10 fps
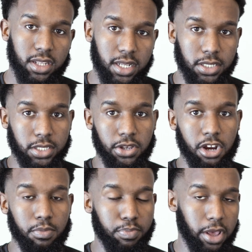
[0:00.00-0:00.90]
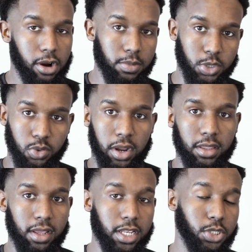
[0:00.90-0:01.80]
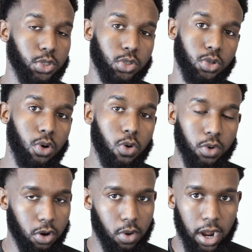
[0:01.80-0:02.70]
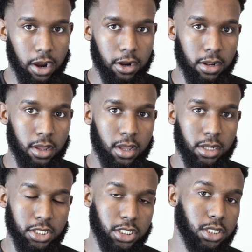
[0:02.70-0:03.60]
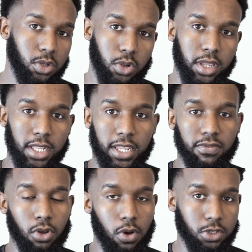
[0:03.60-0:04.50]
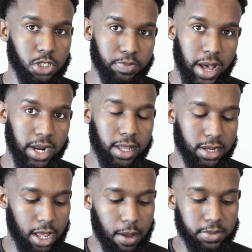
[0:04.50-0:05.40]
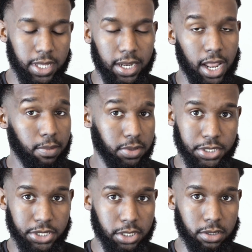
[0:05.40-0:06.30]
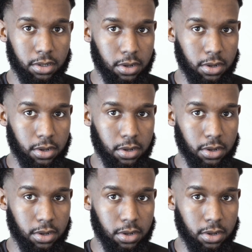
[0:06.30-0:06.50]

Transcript: the necessary bent arm strength is so required just so you can even hold your body in the upside down position,